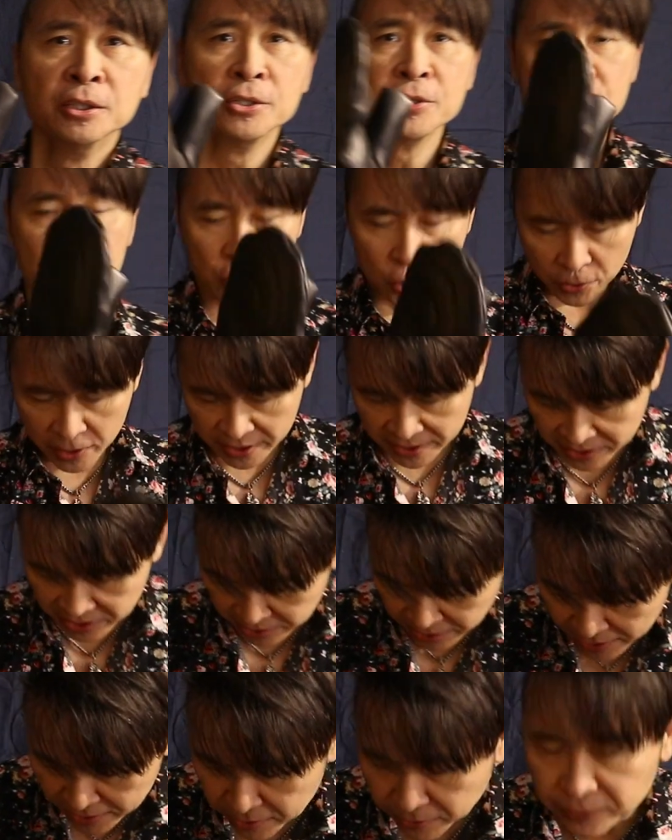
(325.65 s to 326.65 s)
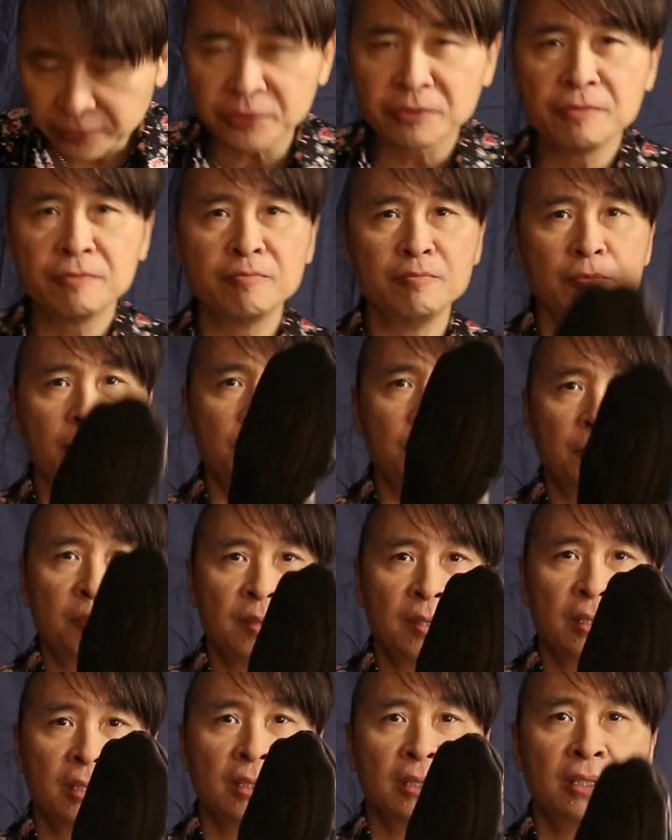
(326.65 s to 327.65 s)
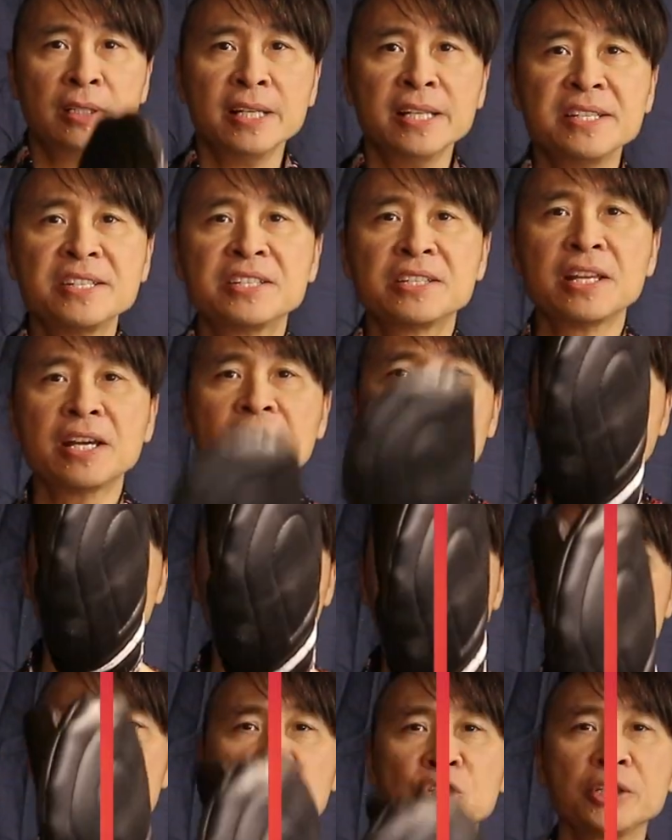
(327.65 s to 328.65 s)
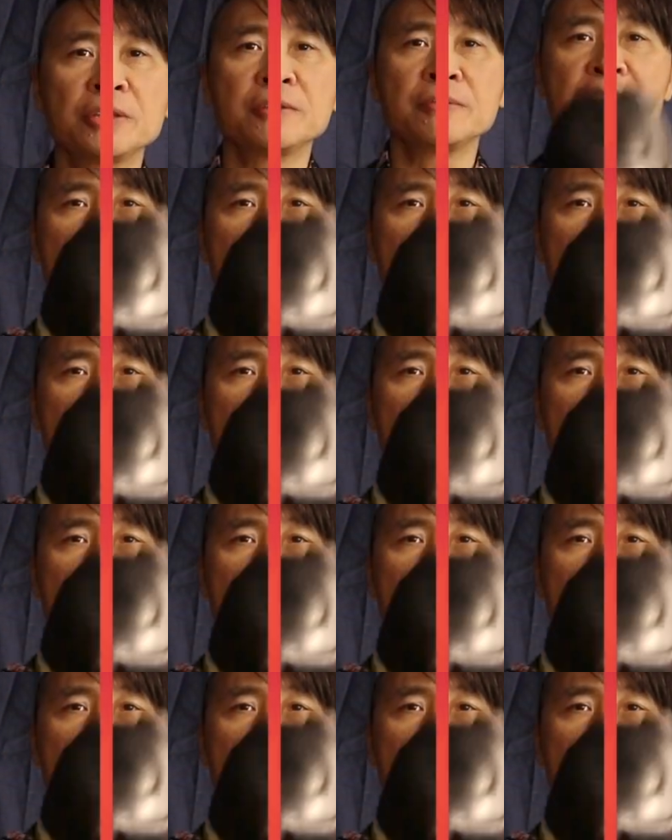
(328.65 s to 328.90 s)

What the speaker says: So instead of punching